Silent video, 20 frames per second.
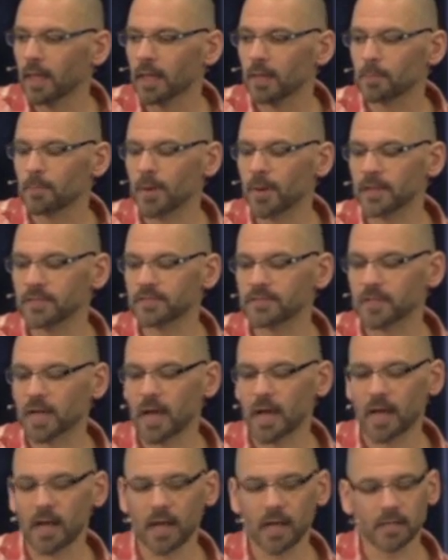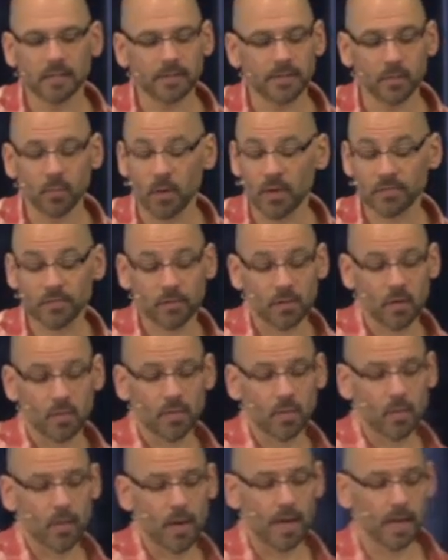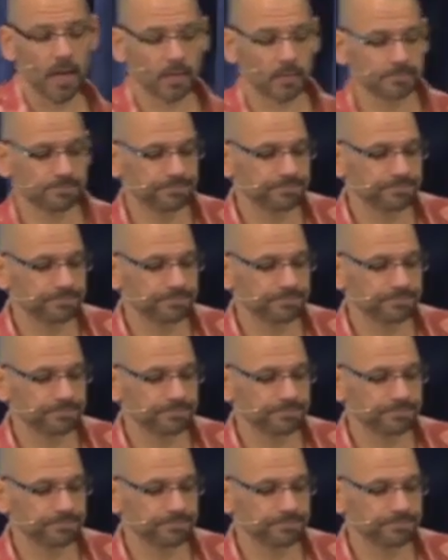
But it wasn't going away.